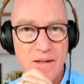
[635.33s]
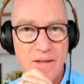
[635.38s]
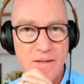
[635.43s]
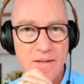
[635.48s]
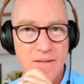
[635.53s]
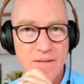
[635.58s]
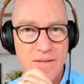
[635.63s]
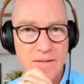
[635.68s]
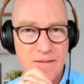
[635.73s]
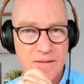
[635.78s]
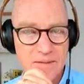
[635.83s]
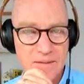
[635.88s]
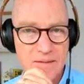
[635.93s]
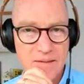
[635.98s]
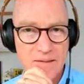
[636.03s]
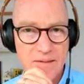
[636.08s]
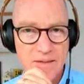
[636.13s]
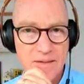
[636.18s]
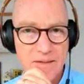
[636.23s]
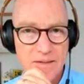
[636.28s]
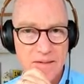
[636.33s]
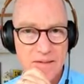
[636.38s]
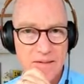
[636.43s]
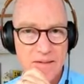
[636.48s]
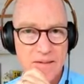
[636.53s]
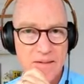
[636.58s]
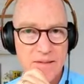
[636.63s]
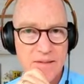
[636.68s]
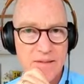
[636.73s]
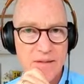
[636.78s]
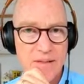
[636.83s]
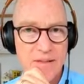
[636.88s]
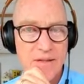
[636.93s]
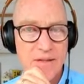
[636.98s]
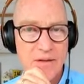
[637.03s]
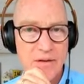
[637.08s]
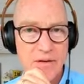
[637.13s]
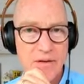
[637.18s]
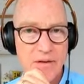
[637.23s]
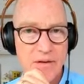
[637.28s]

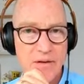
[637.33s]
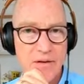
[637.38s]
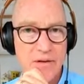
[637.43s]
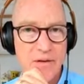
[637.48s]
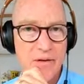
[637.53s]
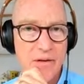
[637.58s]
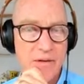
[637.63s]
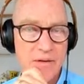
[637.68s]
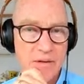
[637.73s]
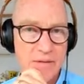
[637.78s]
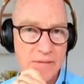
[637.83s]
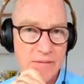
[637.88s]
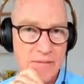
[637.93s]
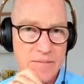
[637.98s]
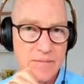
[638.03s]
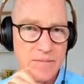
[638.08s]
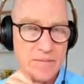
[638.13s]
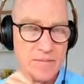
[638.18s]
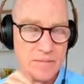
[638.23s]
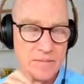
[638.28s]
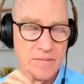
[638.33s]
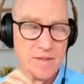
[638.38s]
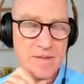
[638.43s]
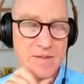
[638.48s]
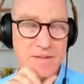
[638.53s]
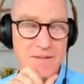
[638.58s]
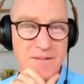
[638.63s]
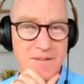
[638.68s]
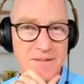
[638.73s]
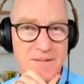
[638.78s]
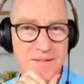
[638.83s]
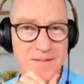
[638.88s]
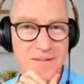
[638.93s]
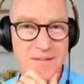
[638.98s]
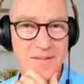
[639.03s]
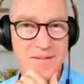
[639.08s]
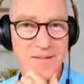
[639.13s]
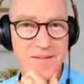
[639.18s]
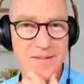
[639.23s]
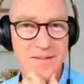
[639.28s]

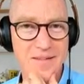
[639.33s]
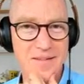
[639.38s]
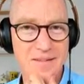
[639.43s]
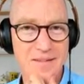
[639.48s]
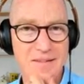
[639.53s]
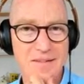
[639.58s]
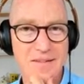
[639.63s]
(not speaking)